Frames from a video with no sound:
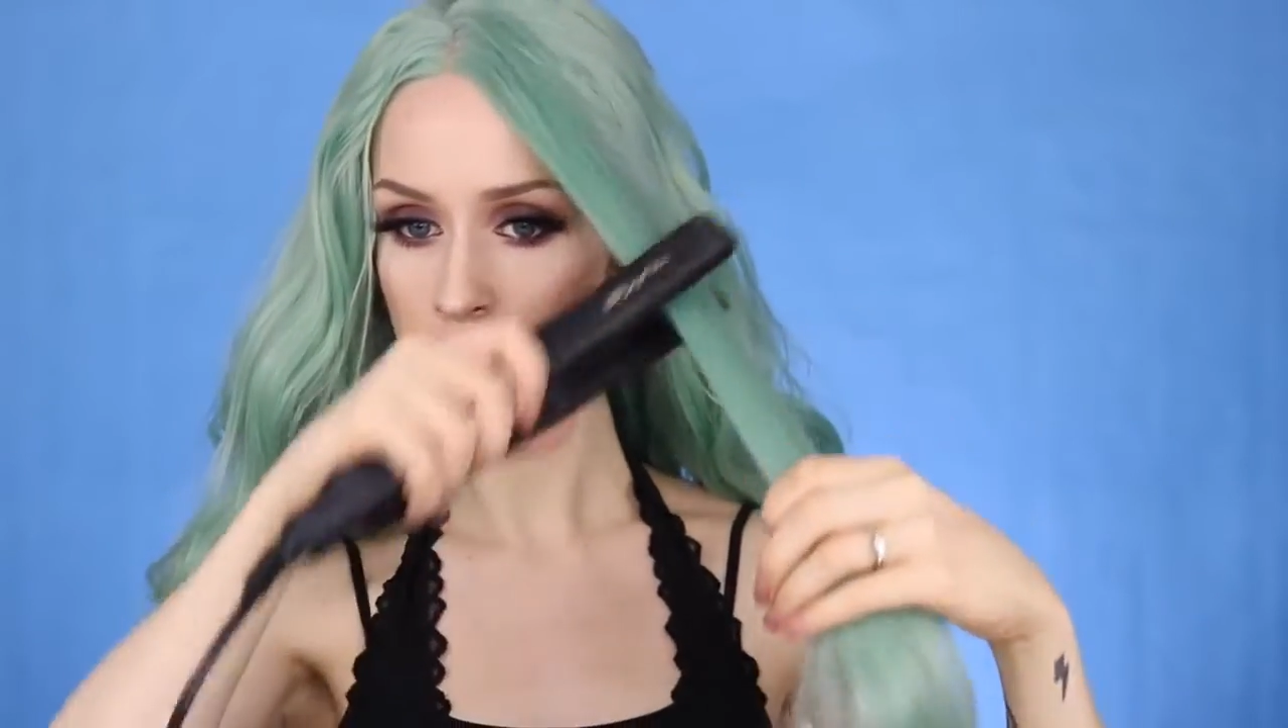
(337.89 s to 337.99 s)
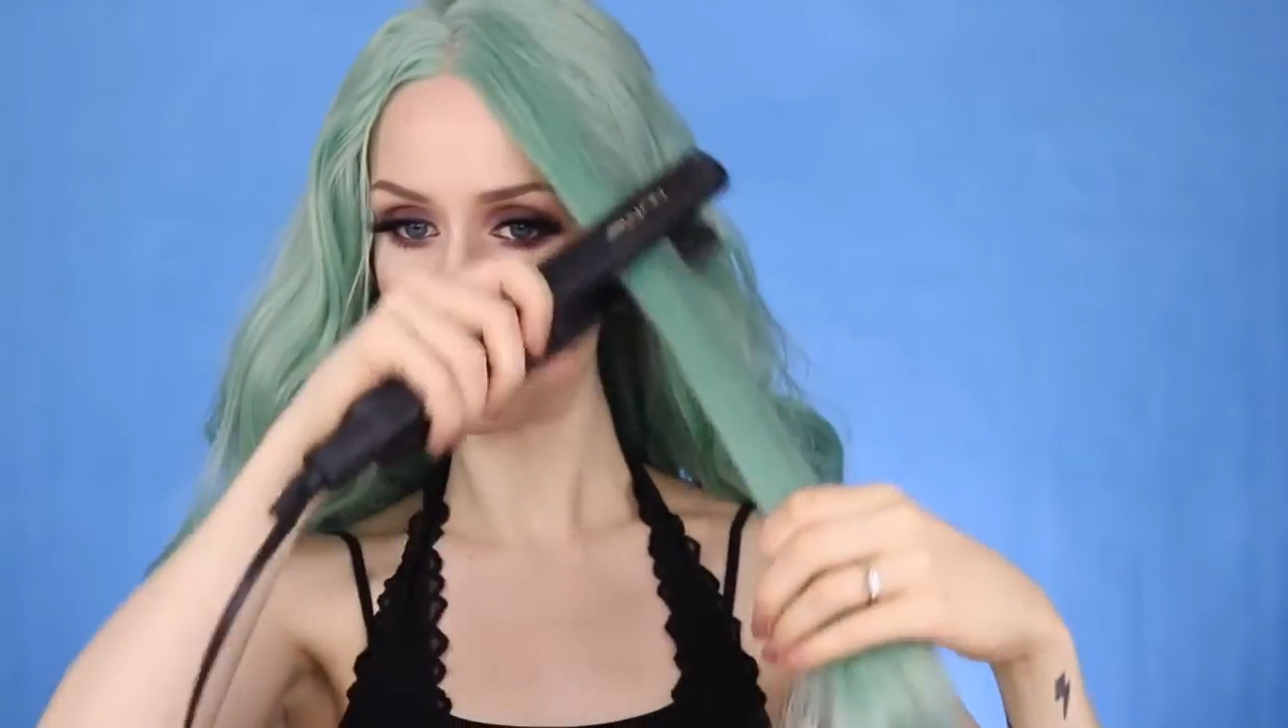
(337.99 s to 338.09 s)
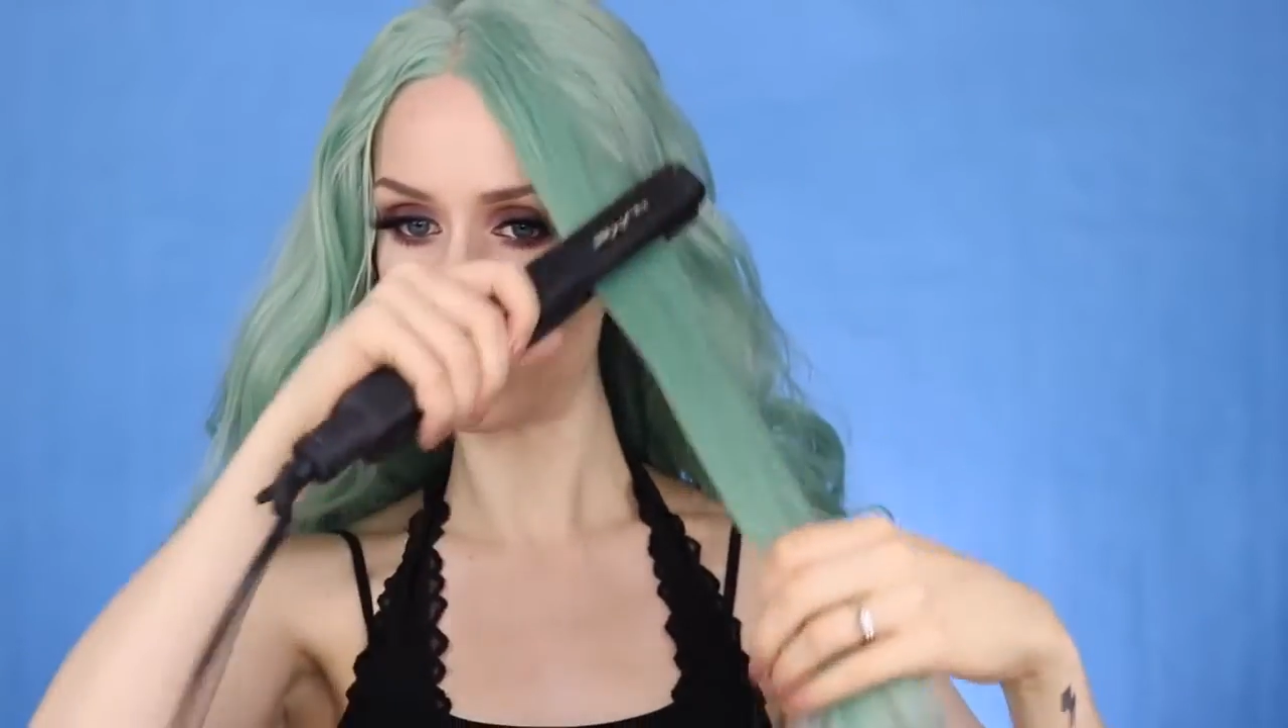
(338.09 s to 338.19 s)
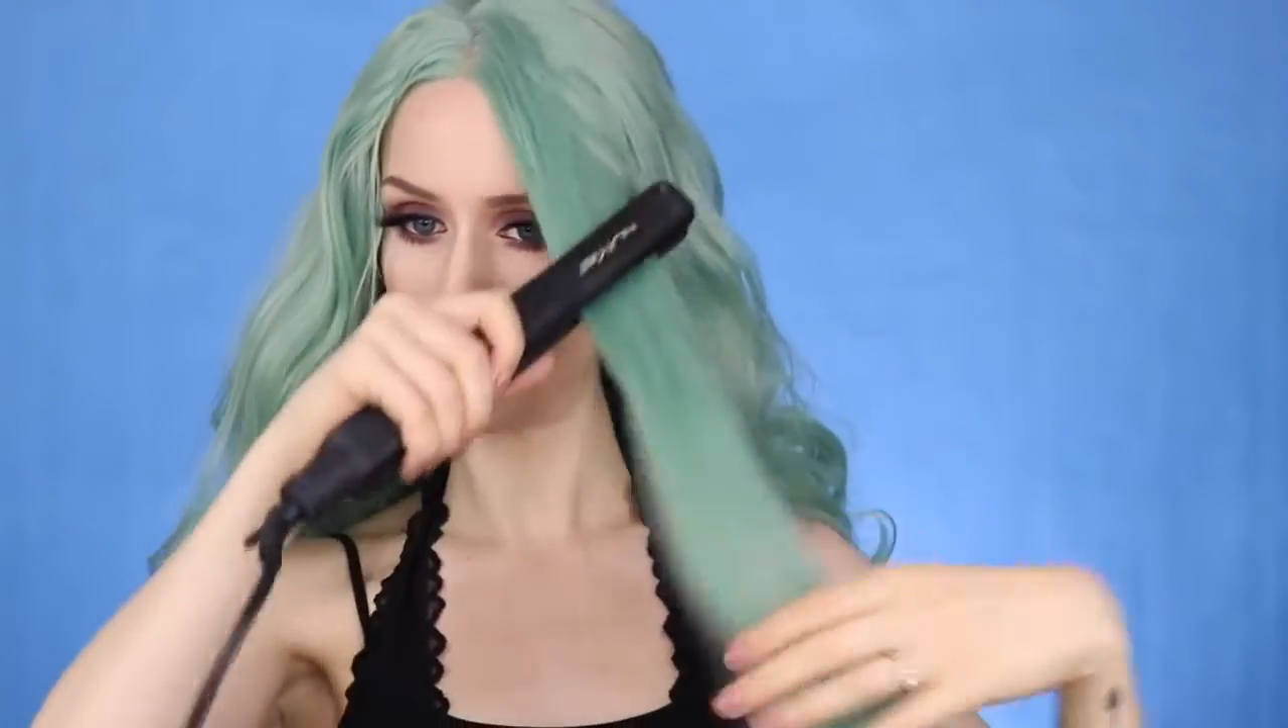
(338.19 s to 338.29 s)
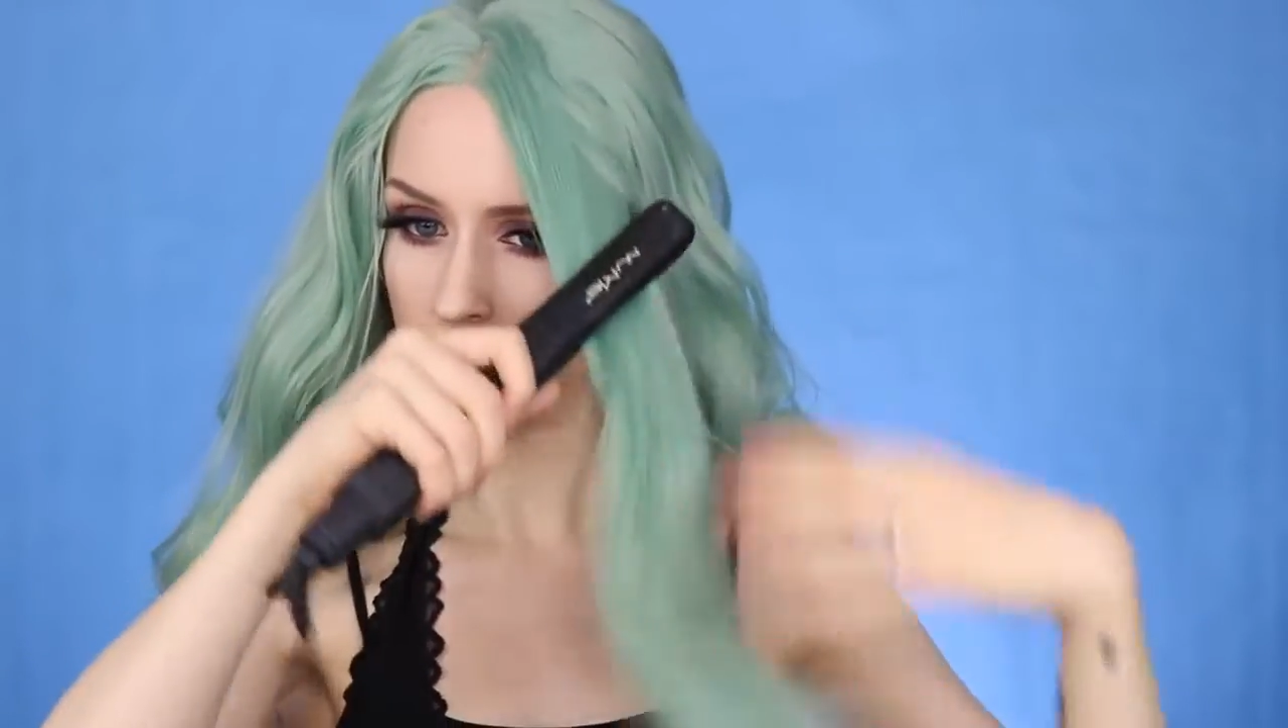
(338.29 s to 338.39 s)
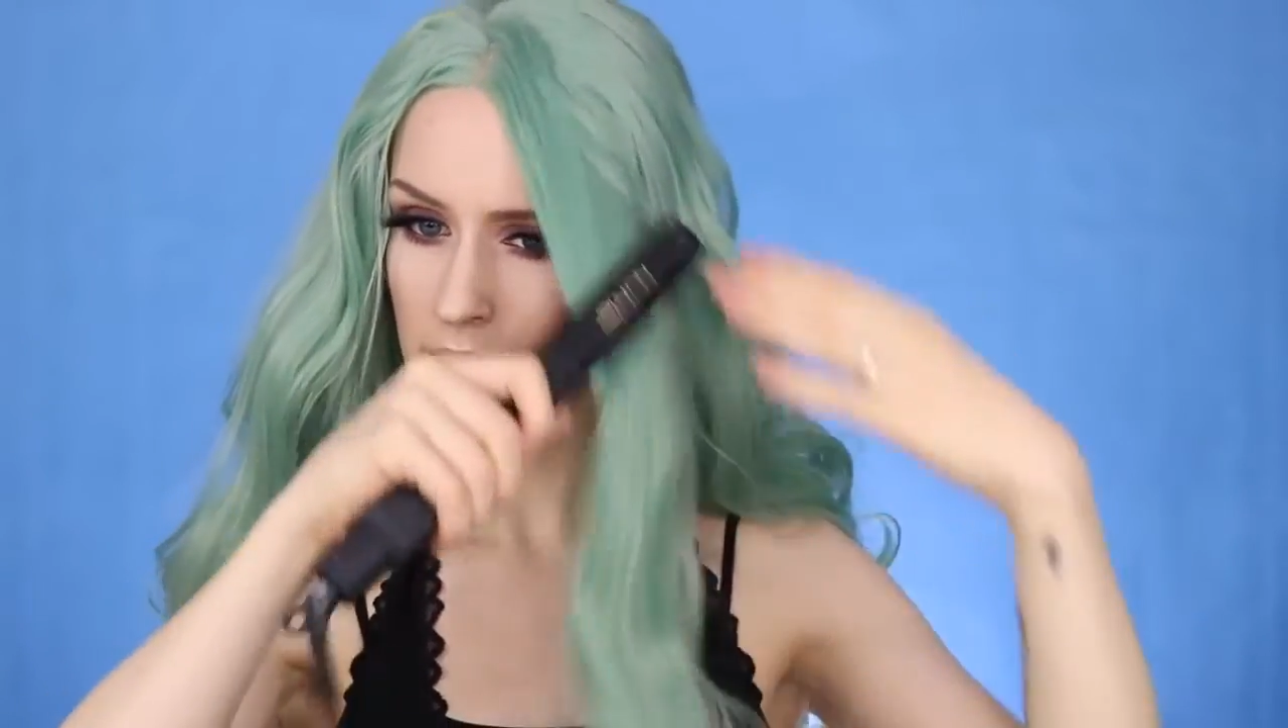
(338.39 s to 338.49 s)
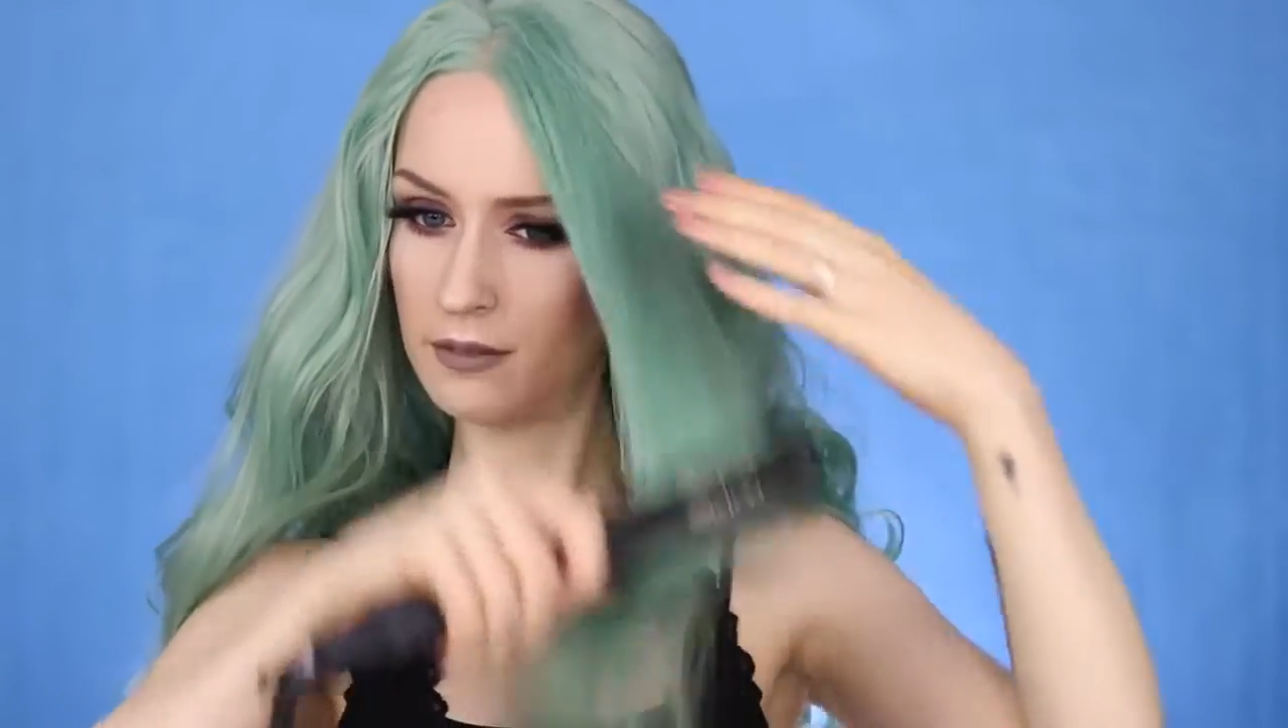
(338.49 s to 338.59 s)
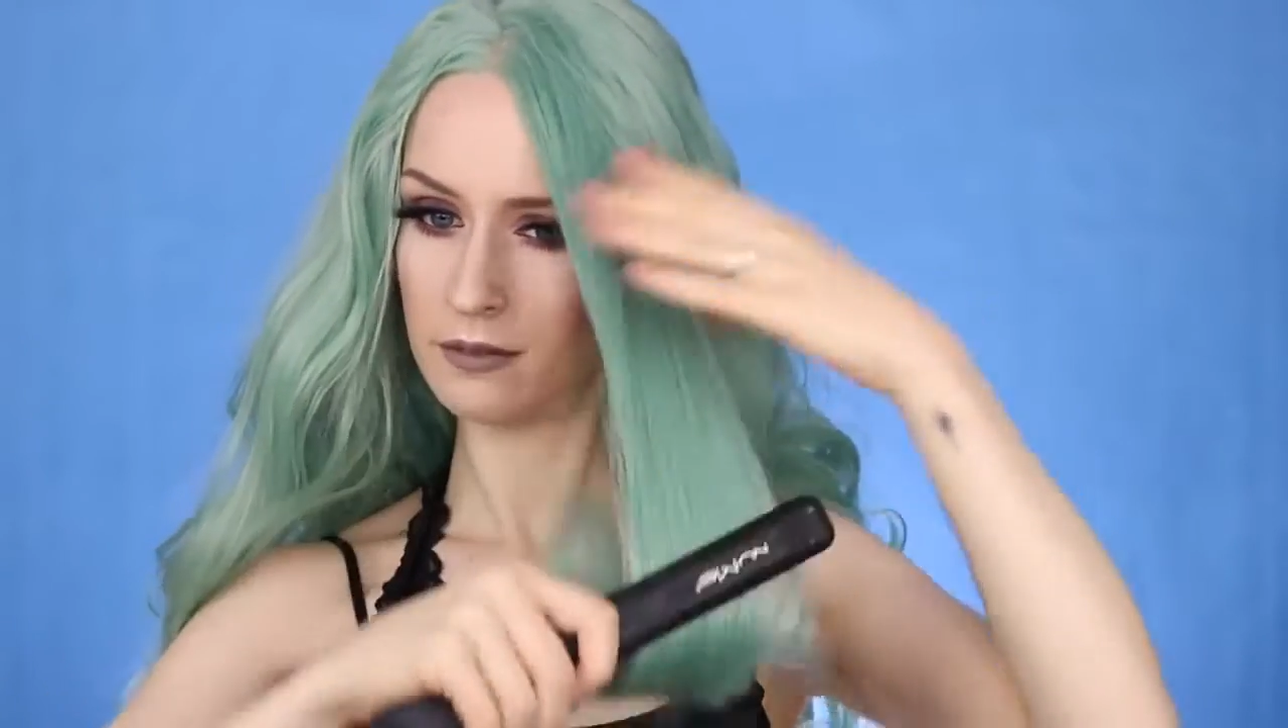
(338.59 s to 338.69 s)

straightening.